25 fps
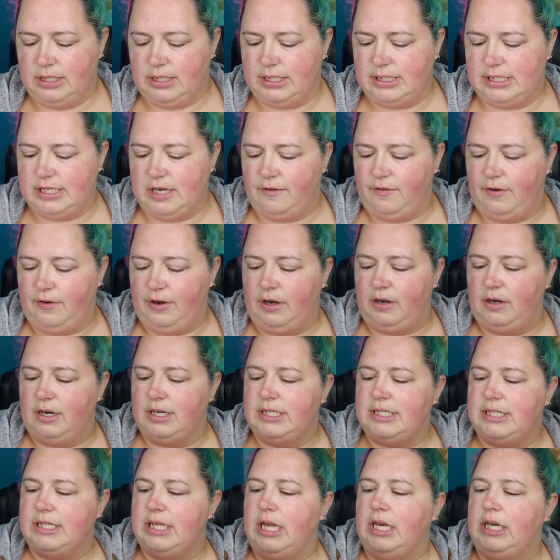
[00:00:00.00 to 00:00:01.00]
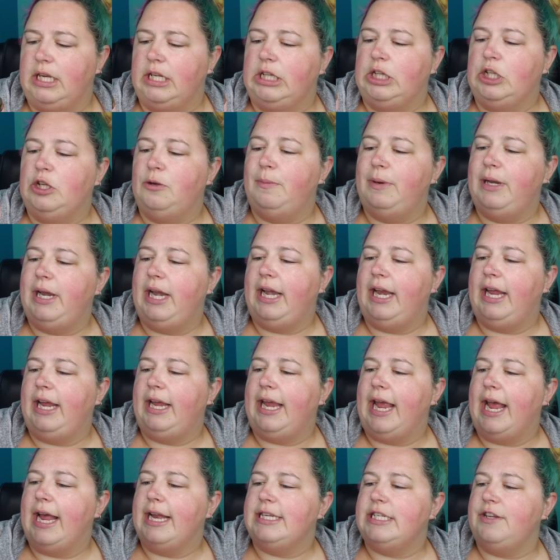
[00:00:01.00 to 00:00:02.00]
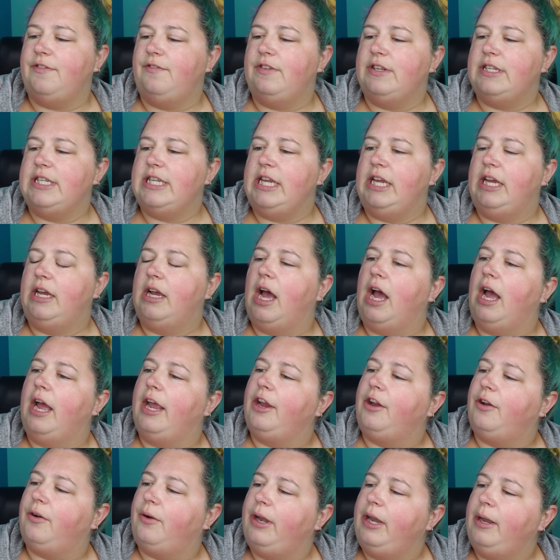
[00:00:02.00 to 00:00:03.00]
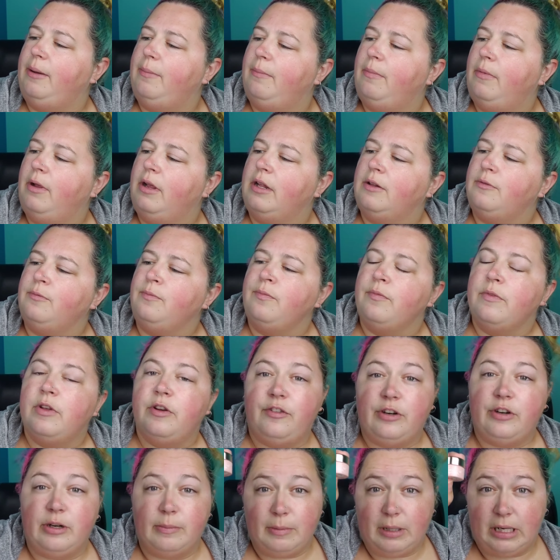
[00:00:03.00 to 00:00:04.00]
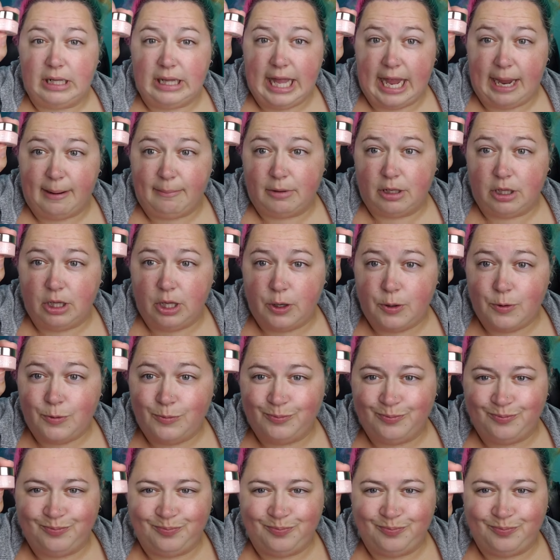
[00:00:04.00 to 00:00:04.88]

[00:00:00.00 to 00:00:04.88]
stuff here. It's an illuminating anti-fatigue eye cream from Glam Glow.